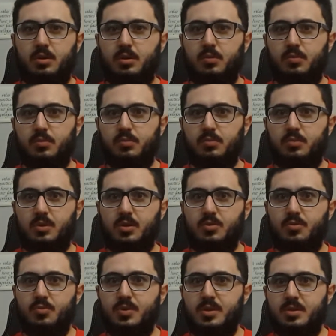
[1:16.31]
they're the,
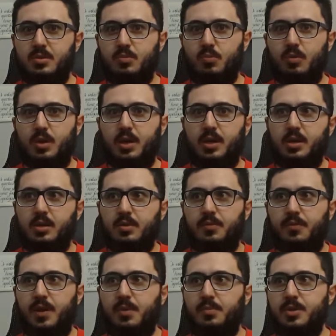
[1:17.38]
the reason why
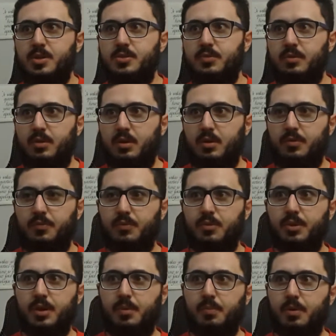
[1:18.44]
the families are
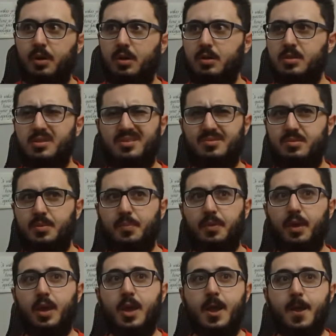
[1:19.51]
falling apart or
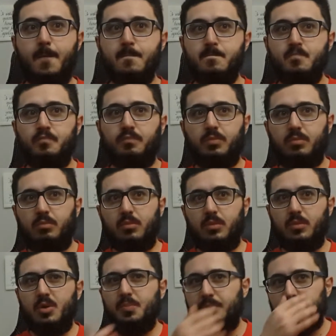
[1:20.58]
something.
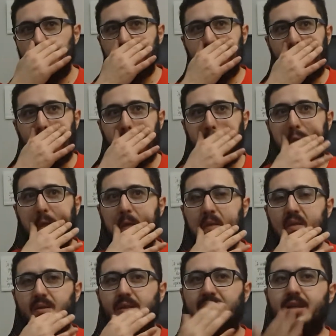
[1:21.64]
No, because I think
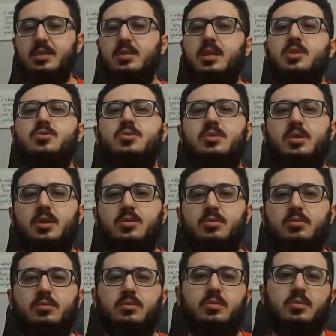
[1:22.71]
they're less dangerous
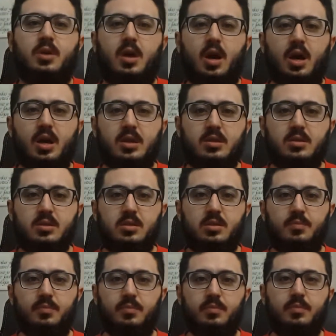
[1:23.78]
than
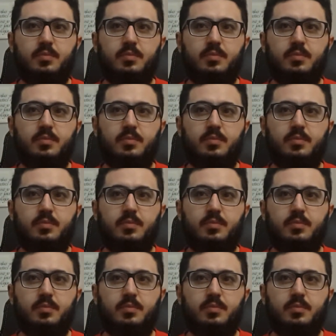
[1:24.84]
cars.